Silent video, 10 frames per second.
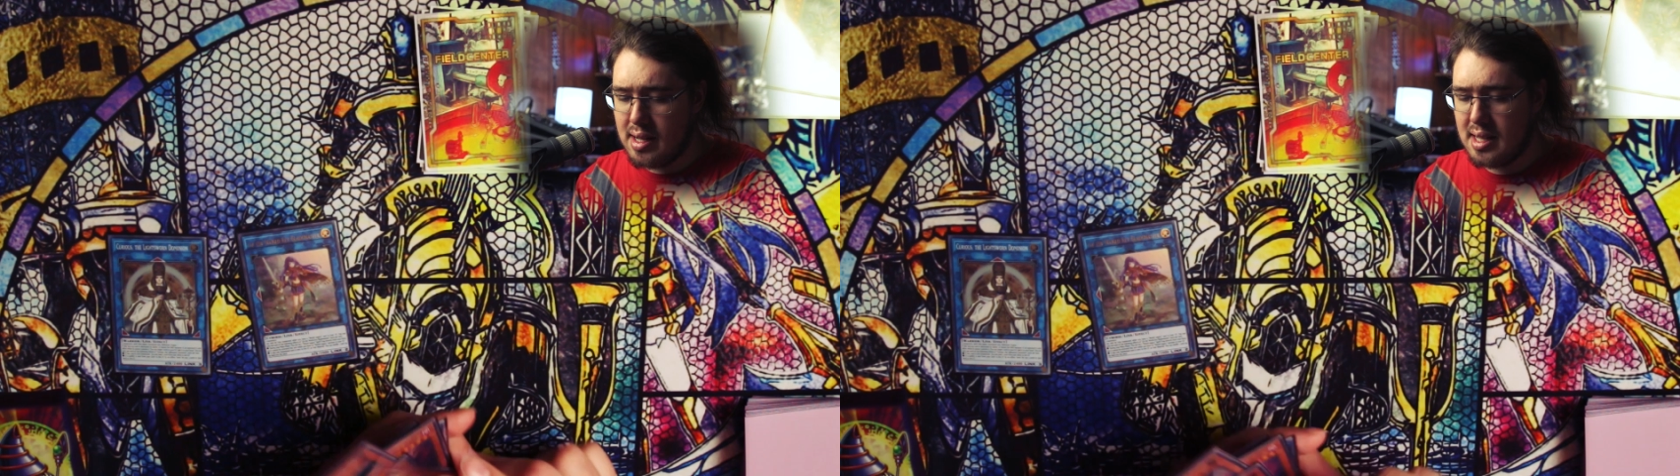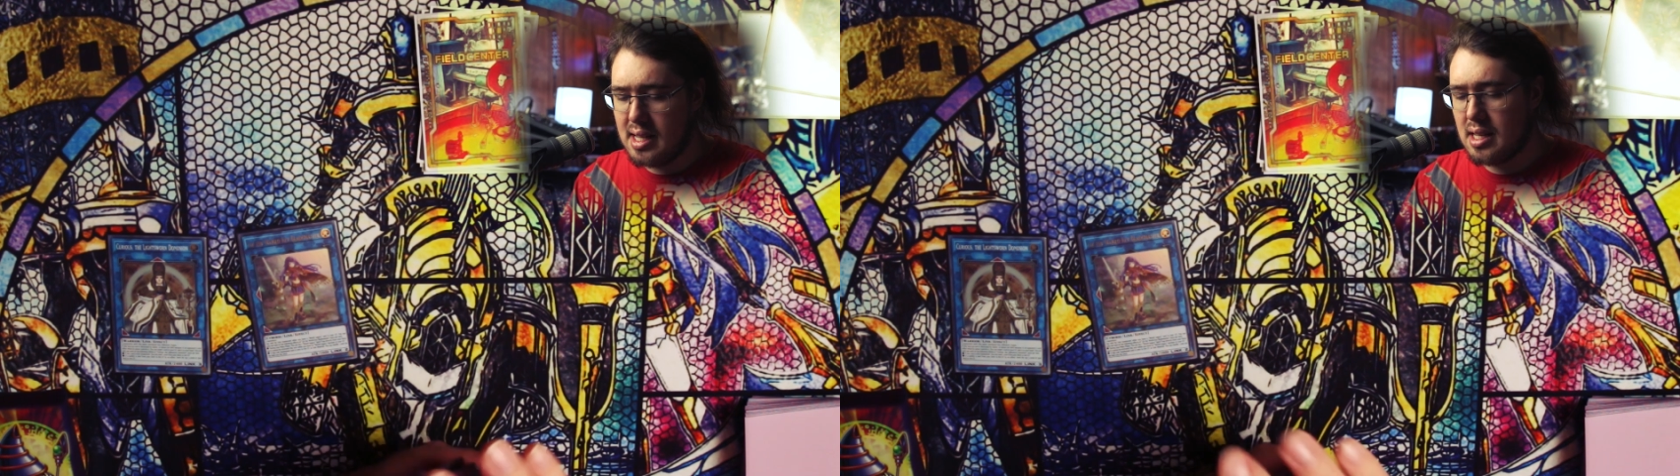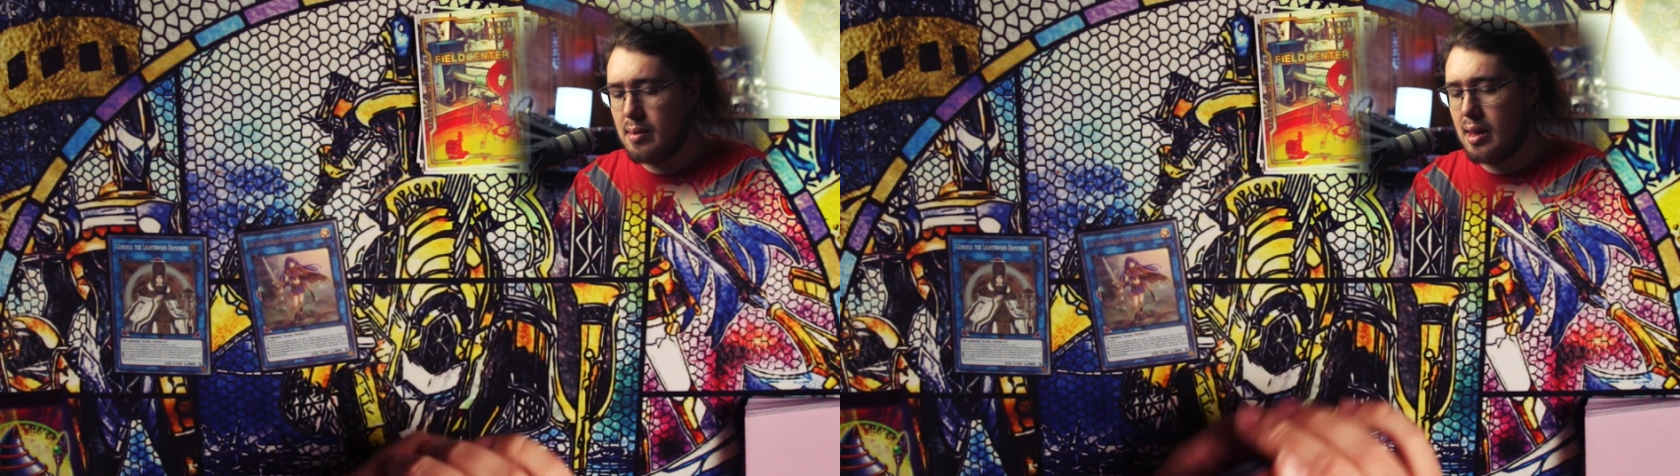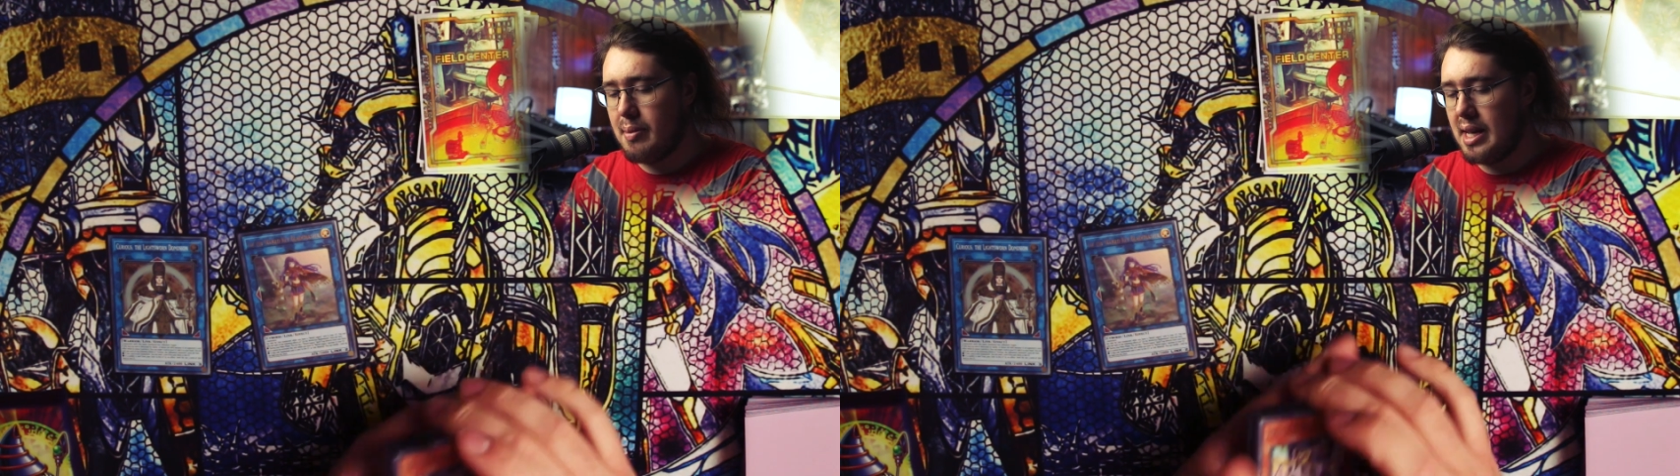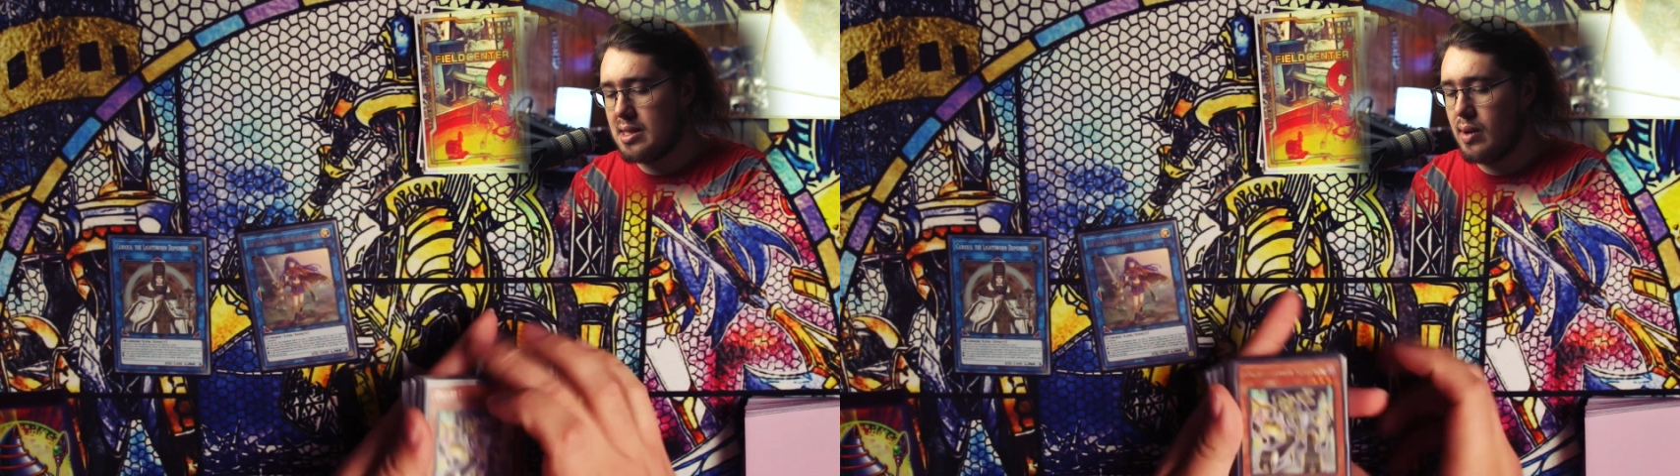to say is going to be the
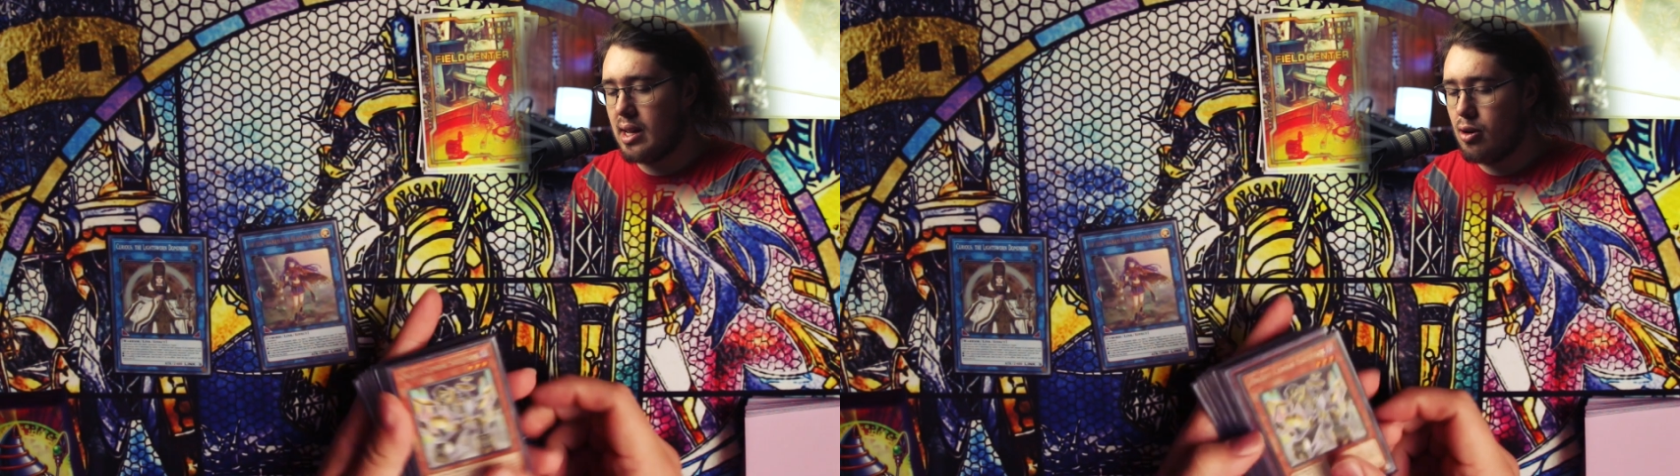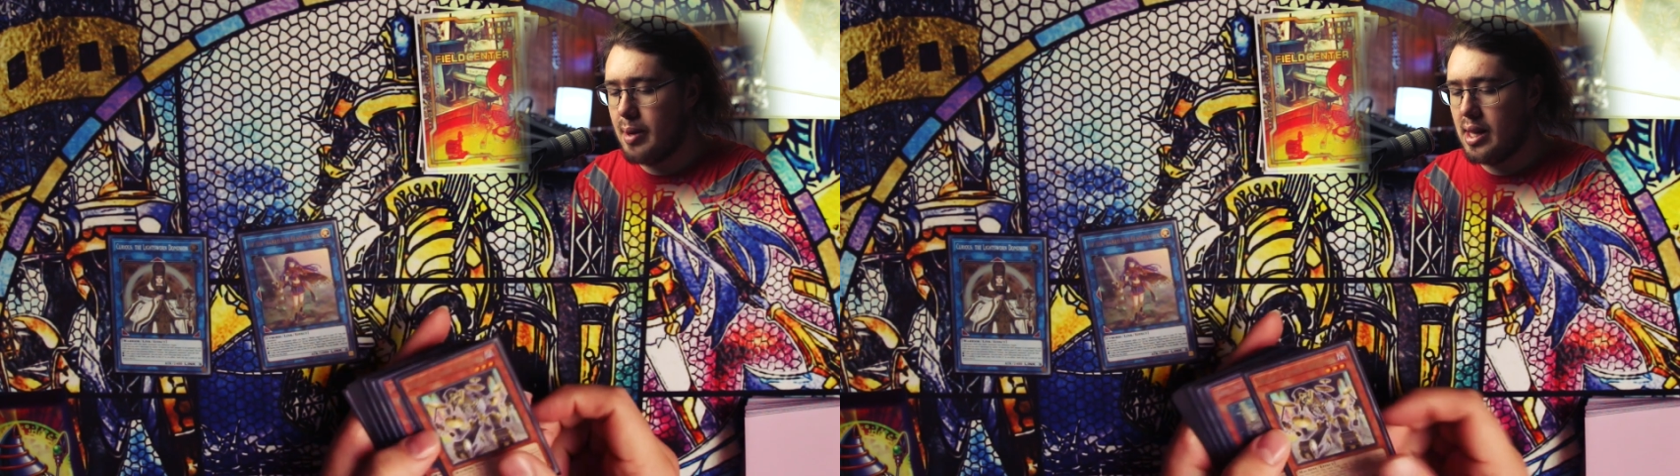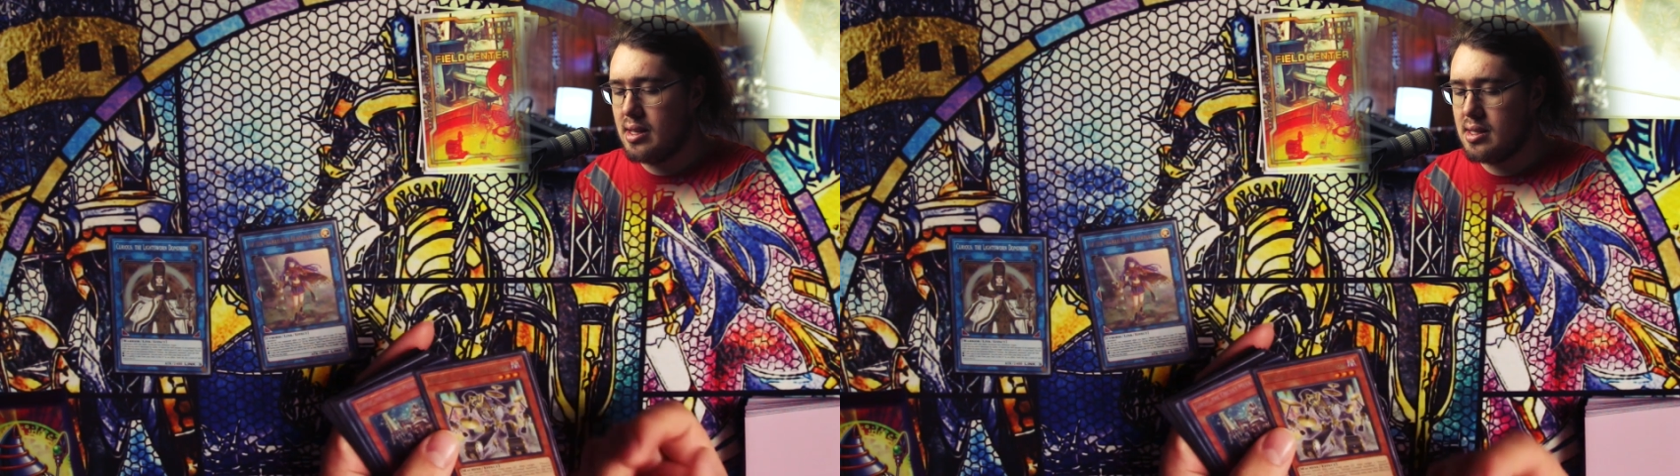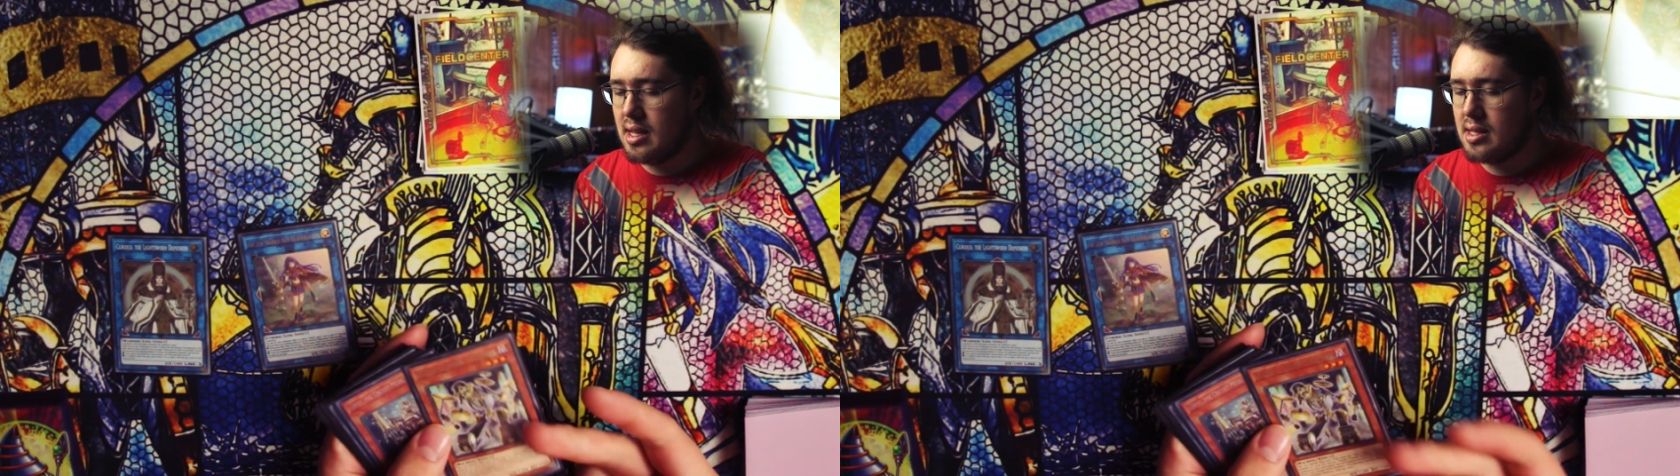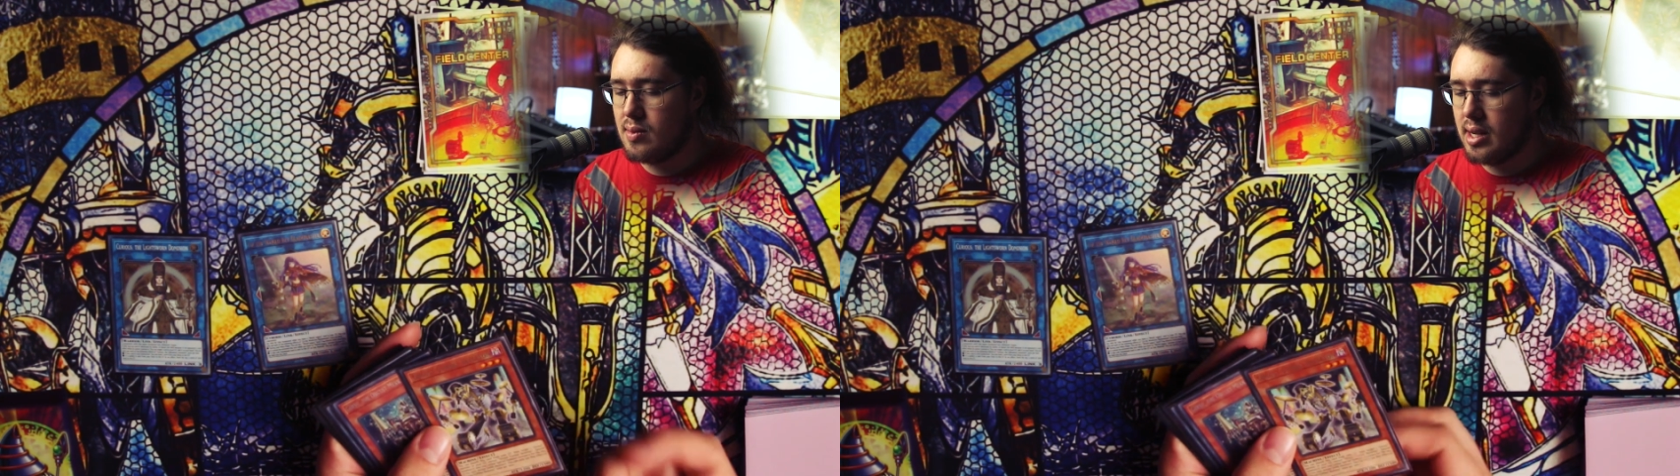best way to go about this
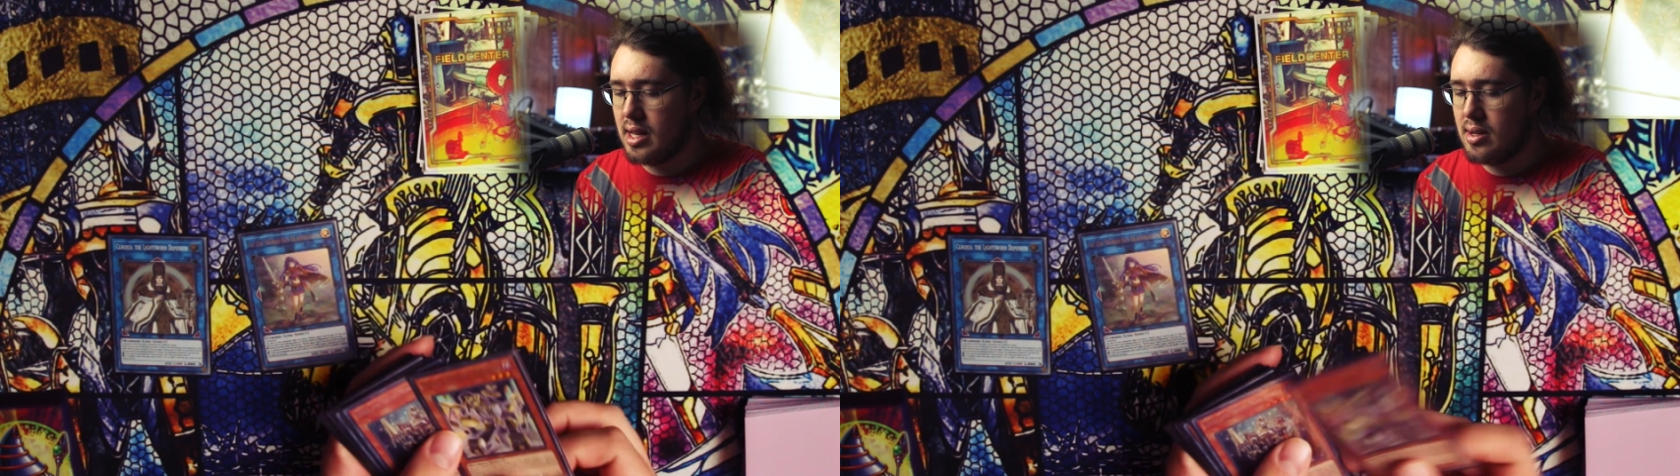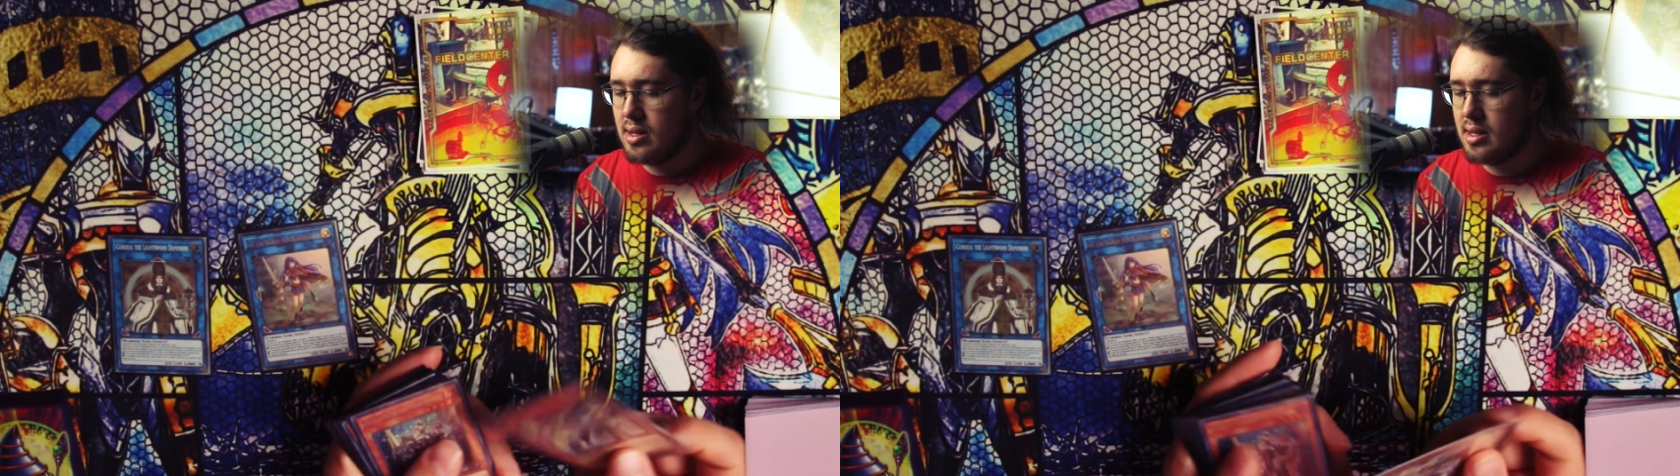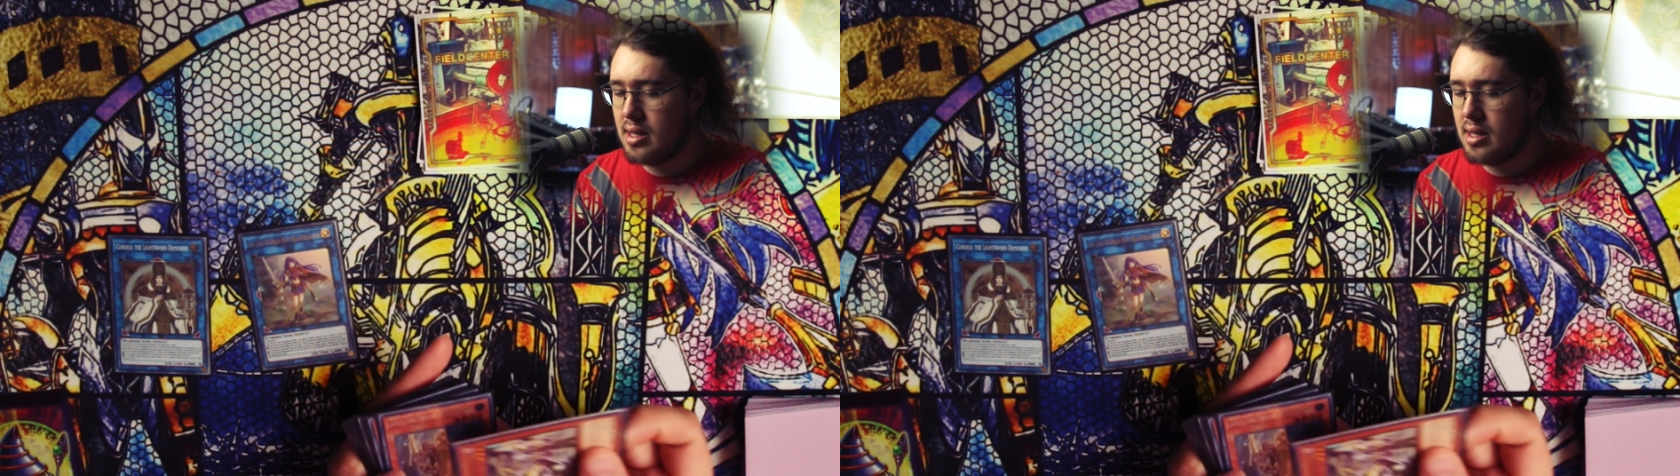is we're going to